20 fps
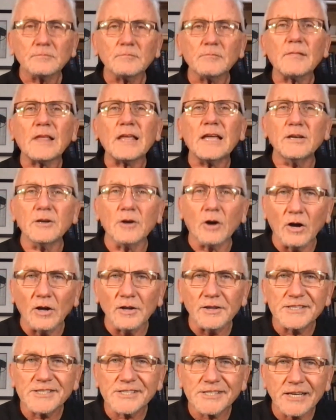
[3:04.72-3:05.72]
And all of a
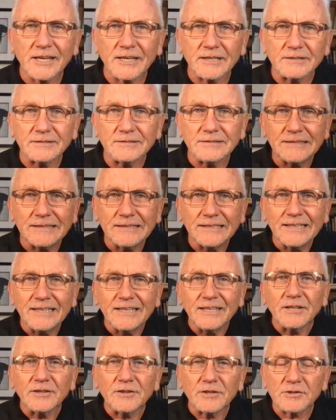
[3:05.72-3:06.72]
sudden,
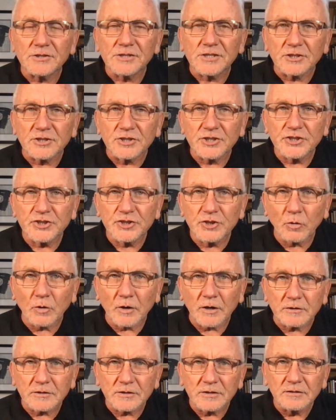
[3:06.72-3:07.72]
there's a
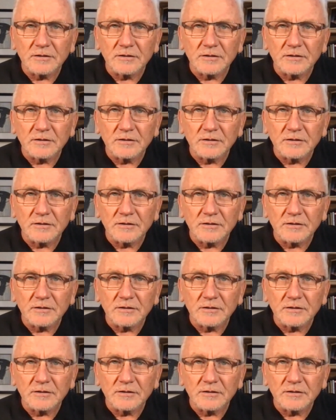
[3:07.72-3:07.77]
short